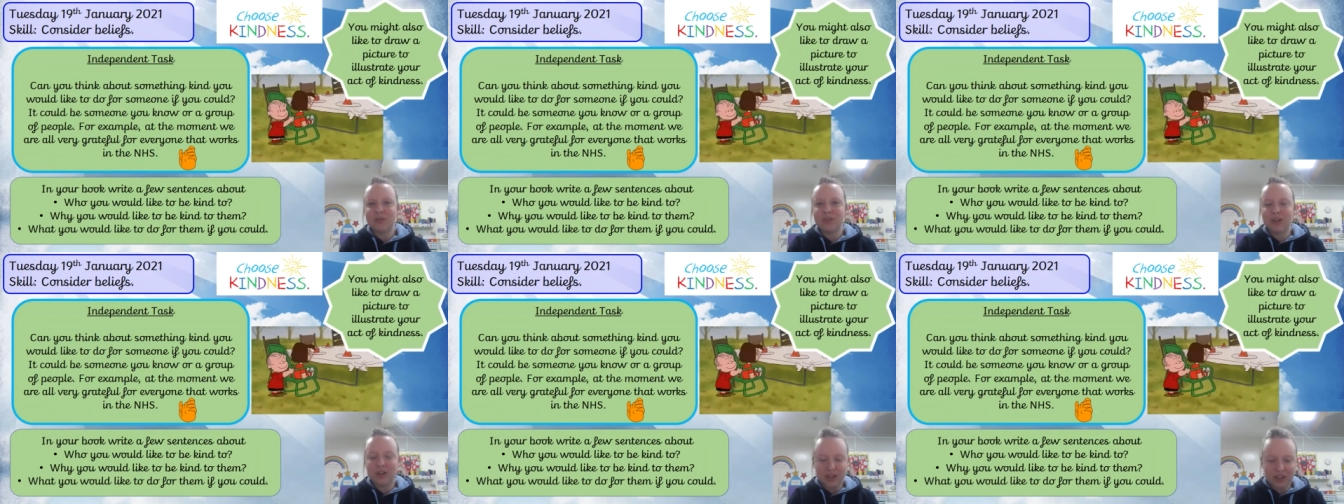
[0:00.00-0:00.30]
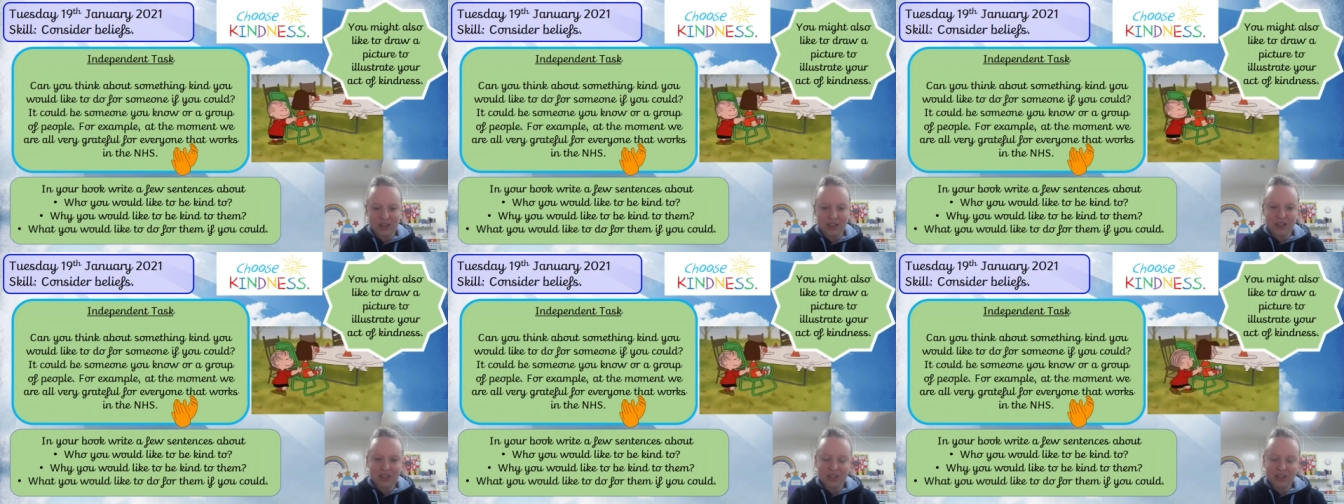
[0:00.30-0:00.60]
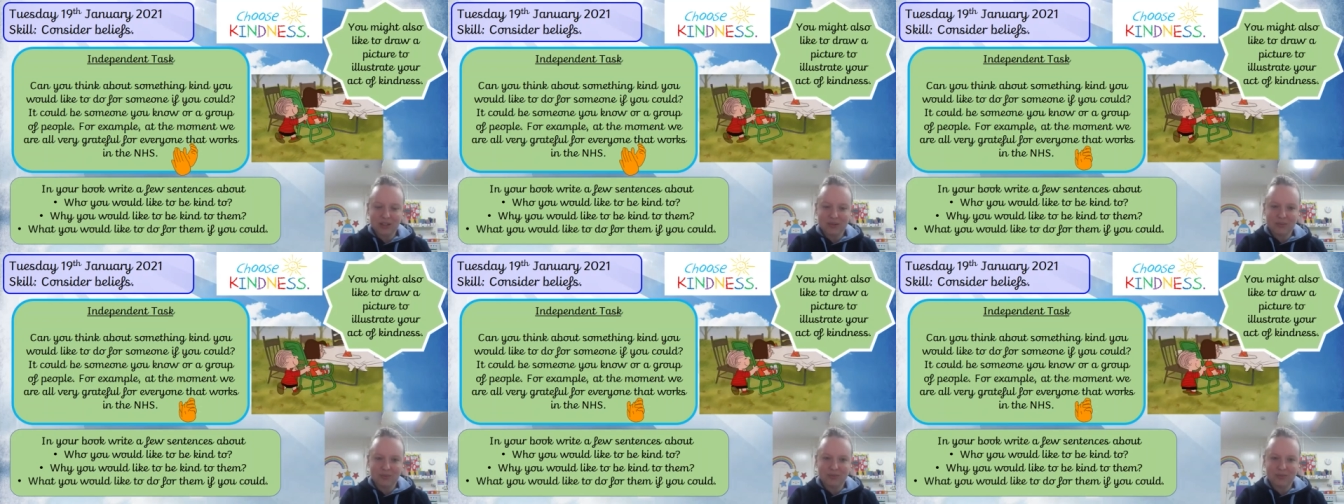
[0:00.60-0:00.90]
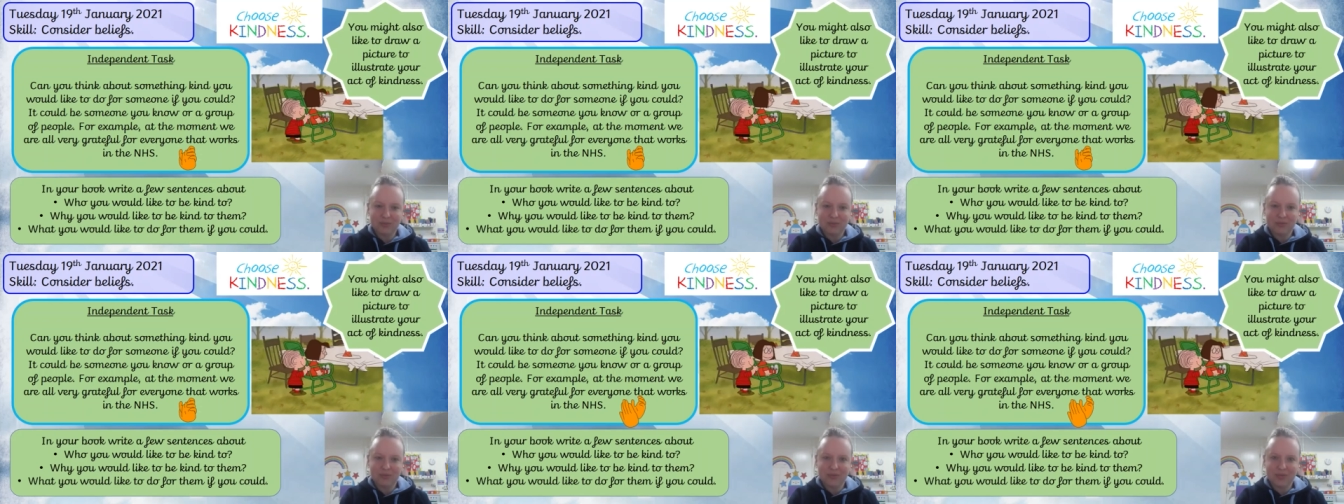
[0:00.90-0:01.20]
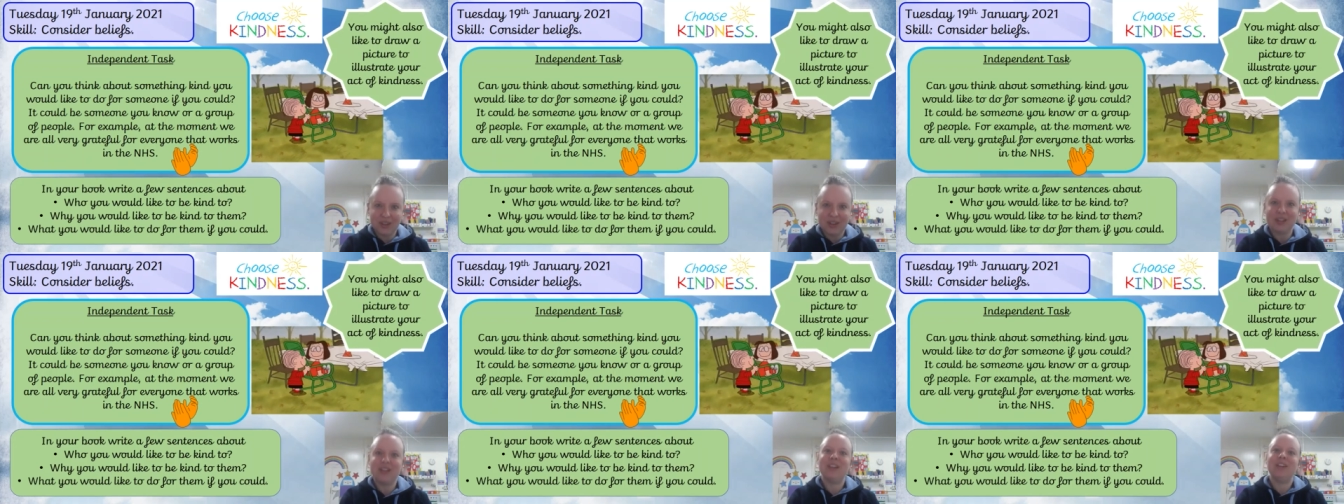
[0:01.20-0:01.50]
kindness.
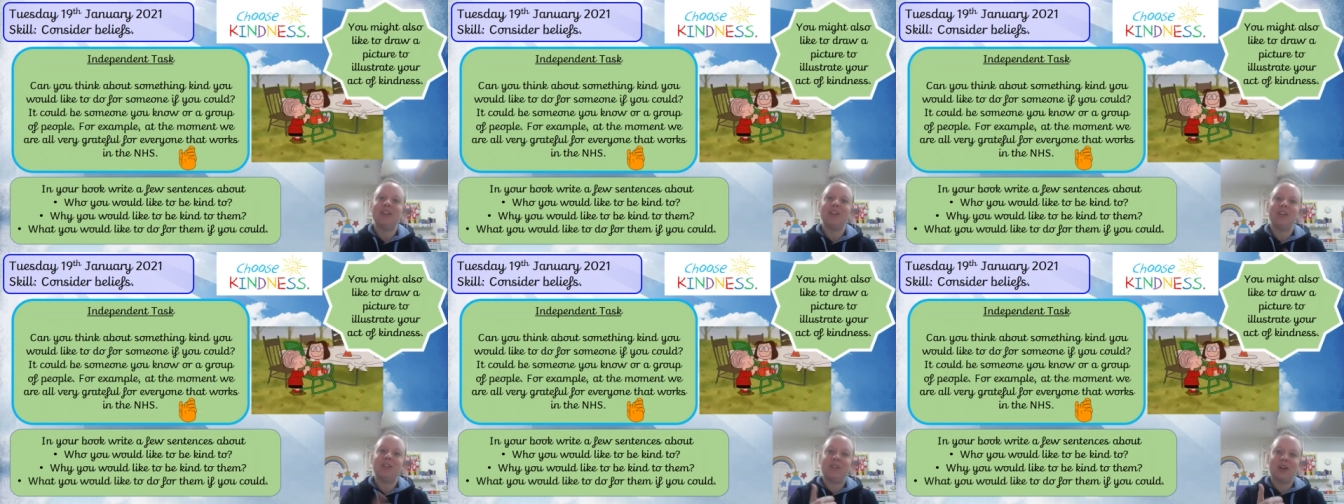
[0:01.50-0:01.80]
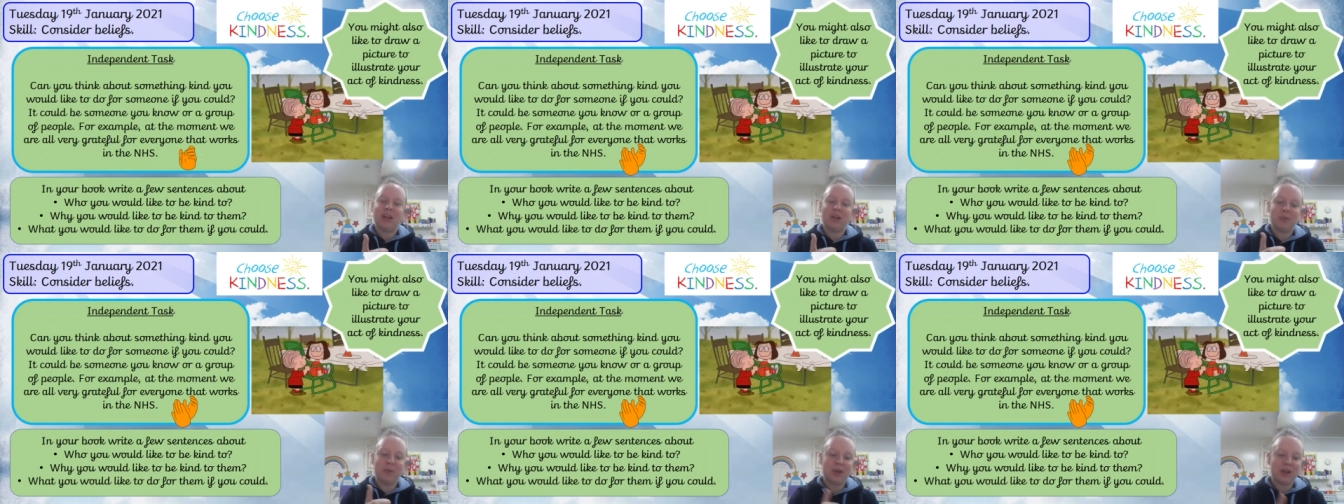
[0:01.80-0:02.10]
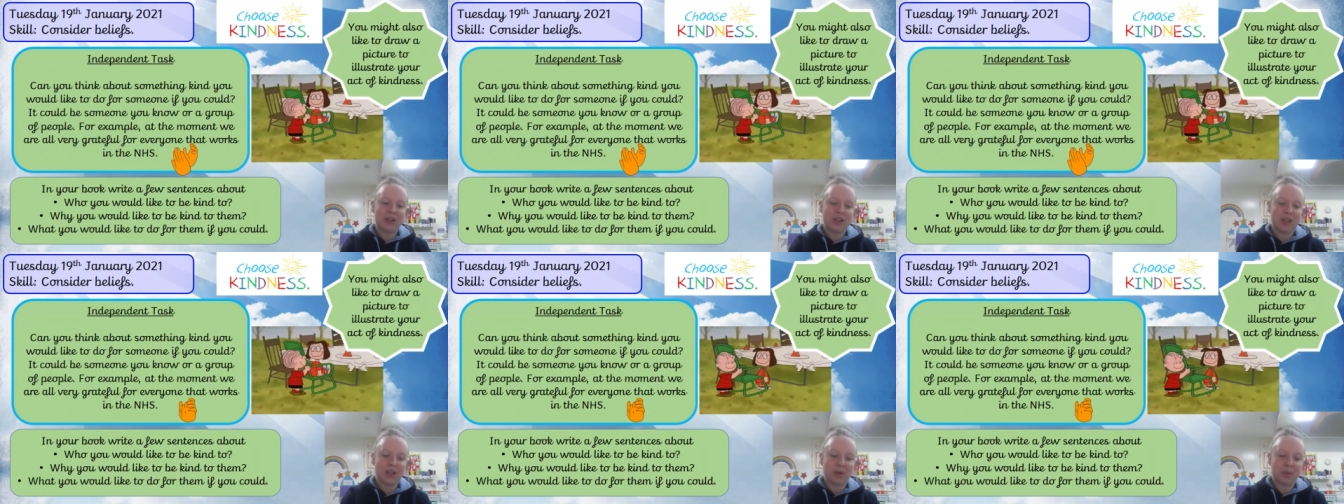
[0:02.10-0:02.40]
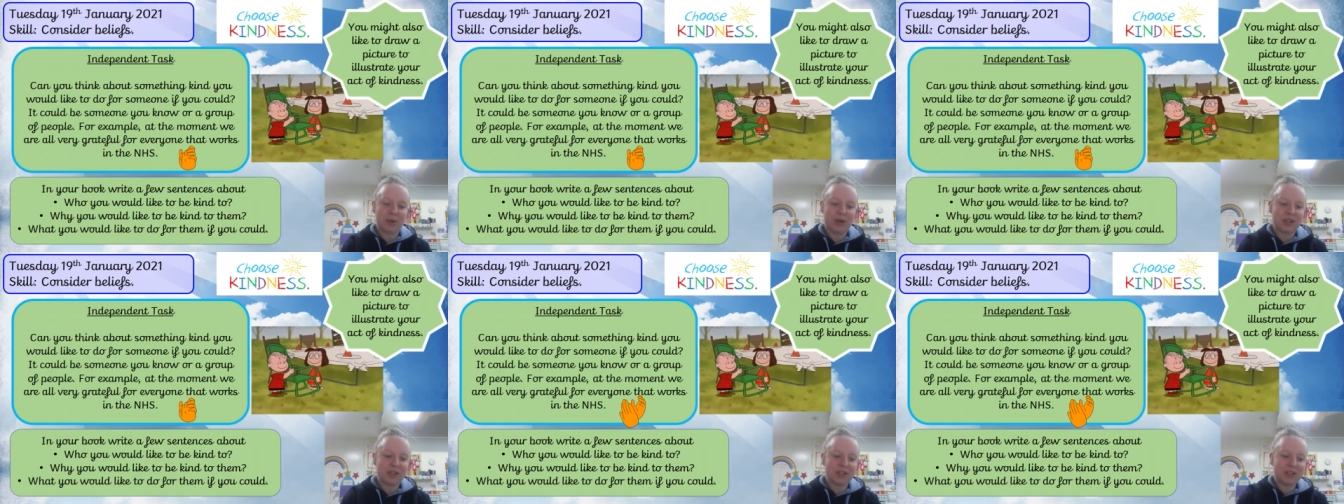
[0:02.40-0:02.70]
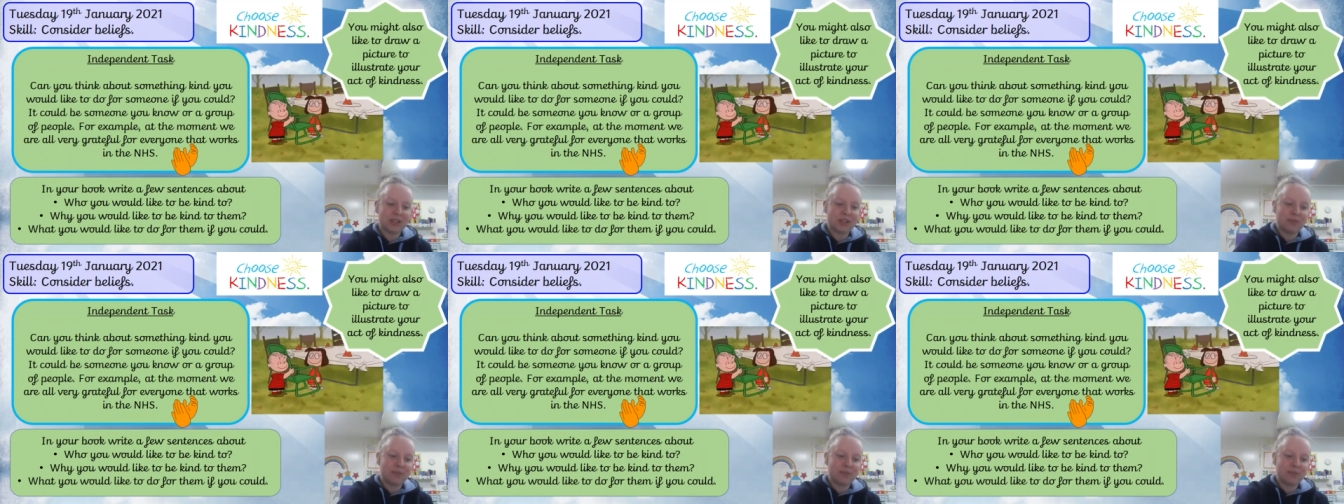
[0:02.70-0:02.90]
Great work, year ones.